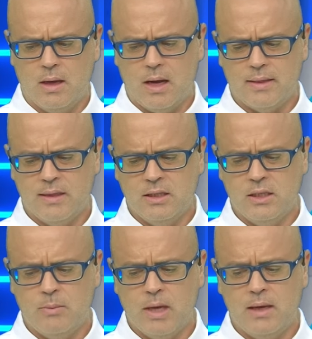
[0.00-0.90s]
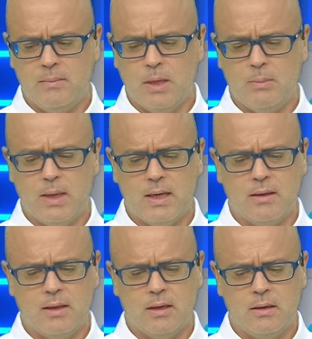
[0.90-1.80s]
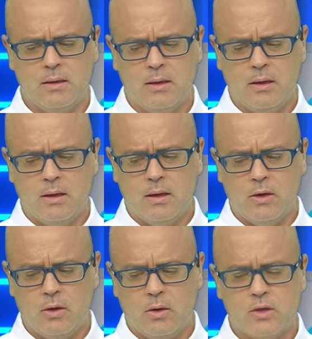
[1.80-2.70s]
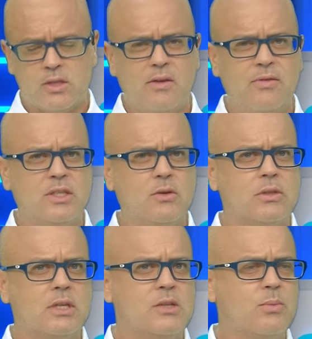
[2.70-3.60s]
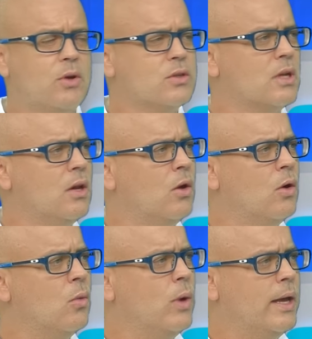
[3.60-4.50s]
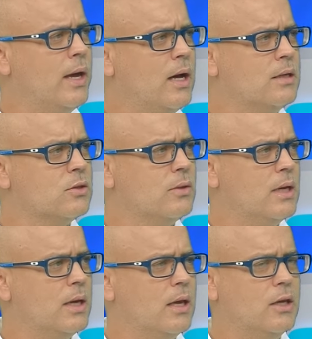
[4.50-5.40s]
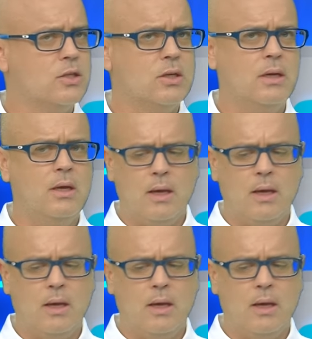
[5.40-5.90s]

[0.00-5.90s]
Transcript: I think she may be better than her last effort. She was exposed a long way out on that occasion.